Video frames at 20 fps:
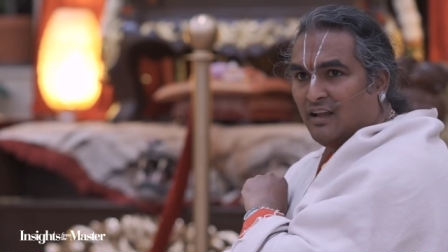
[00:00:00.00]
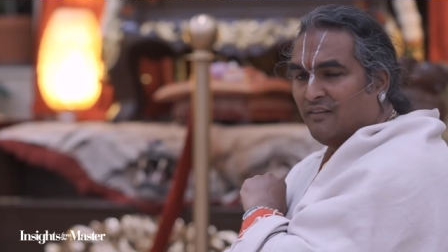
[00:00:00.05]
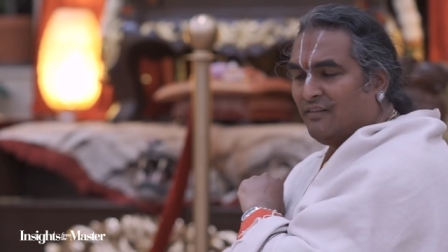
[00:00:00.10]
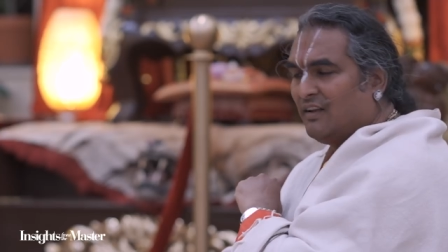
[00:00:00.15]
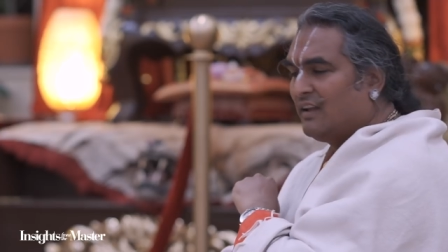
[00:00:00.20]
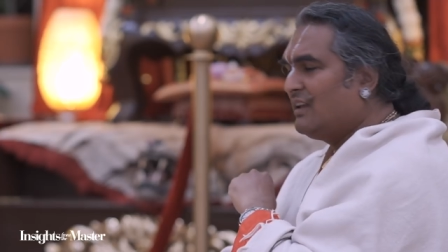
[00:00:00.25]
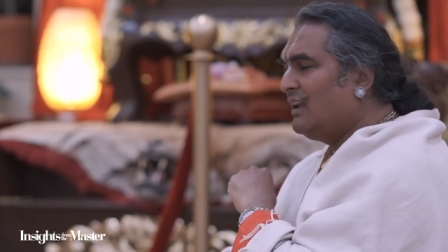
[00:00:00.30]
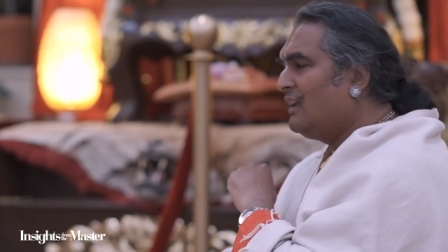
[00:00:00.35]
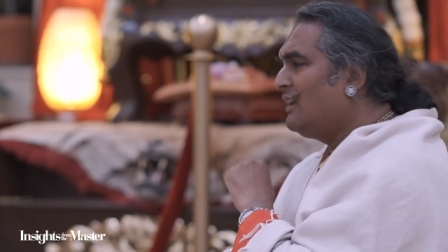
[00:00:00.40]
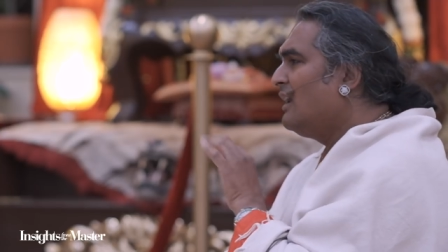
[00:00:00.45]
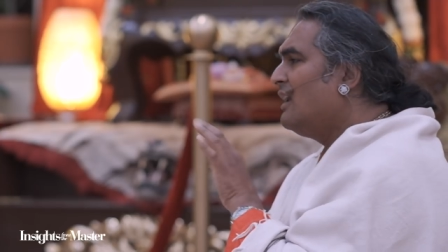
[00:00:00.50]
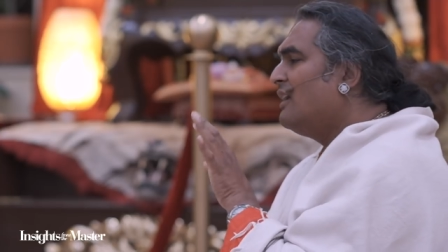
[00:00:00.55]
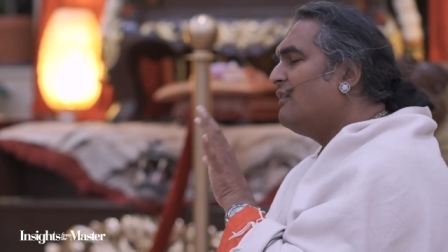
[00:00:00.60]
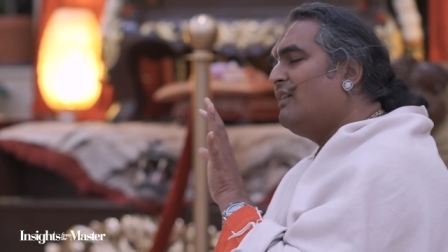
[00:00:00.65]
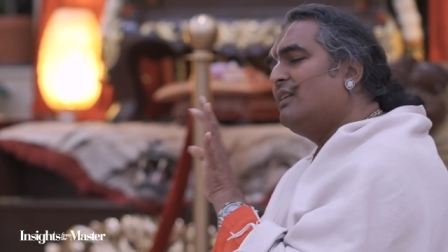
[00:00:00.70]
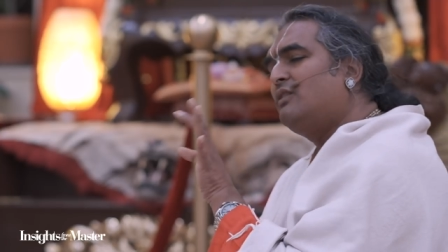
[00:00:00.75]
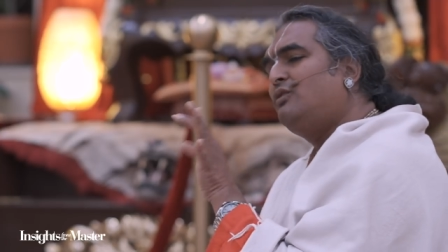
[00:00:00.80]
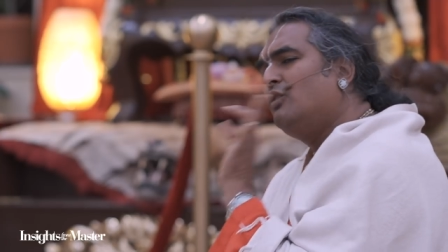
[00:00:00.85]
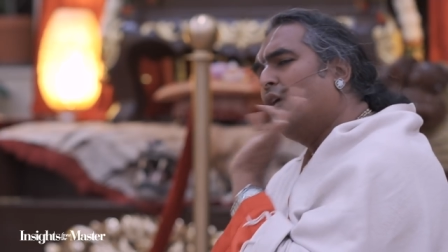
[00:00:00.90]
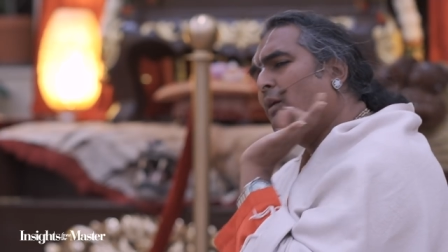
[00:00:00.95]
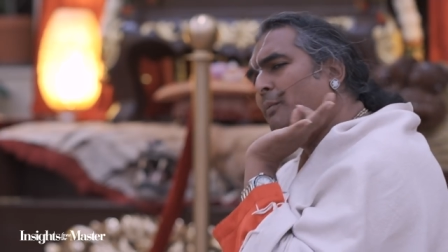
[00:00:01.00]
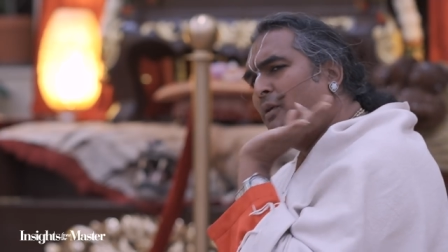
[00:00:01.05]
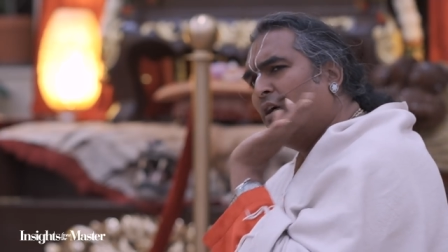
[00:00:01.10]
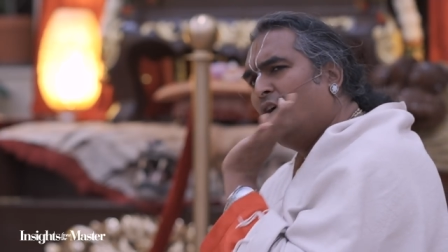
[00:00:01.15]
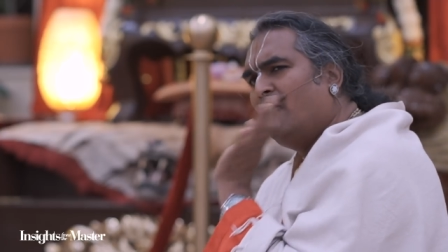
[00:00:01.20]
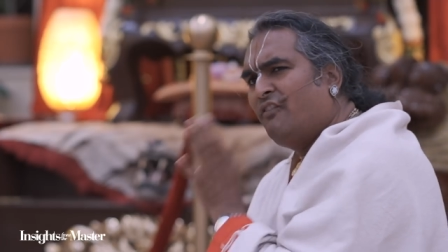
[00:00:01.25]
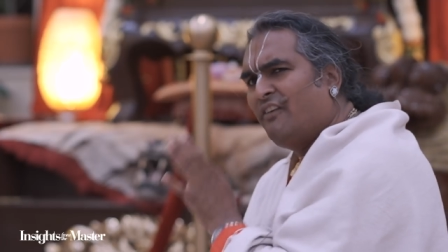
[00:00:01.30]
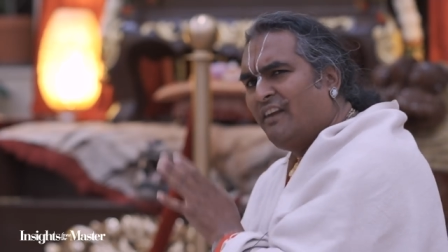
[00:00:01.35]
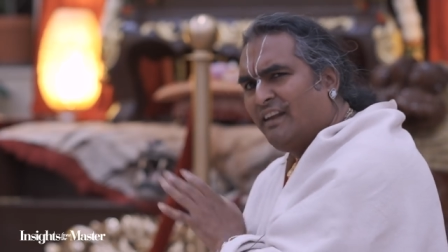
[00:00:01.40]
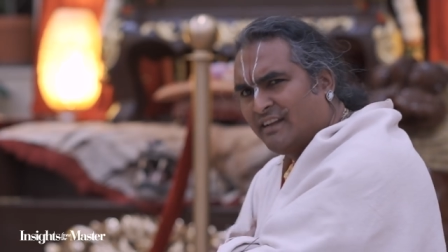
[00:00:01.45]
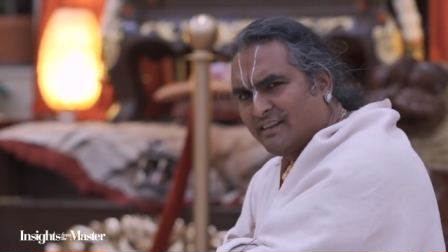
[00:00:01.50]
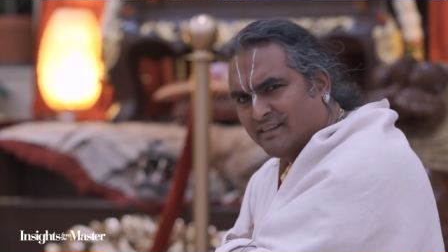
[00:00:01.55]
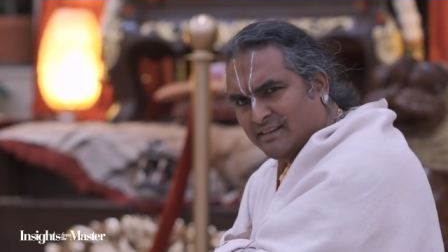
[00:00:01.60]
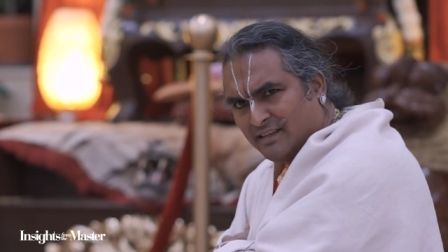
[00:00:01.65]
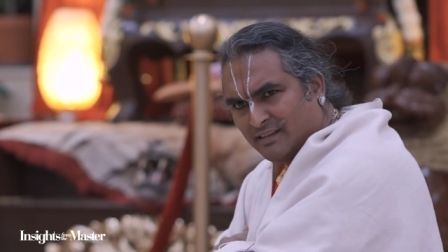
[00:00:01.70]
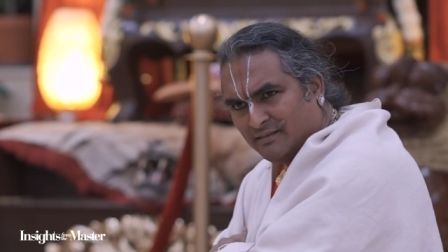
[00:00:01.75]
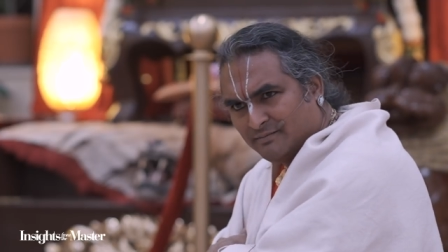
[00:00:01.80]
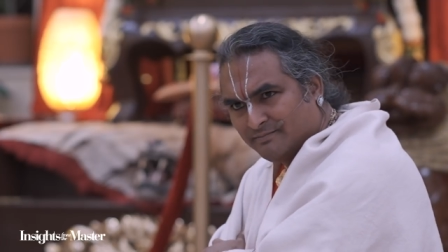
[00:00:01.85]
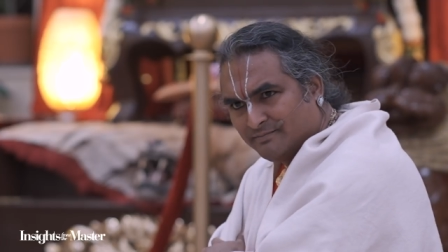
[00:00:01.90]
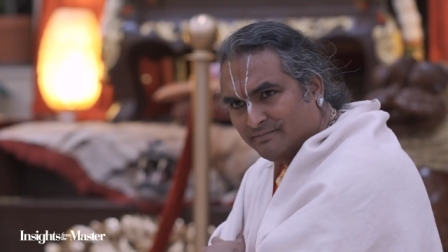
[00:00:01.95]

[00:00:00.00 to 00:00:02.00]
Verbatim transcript: thinking that you are perfect.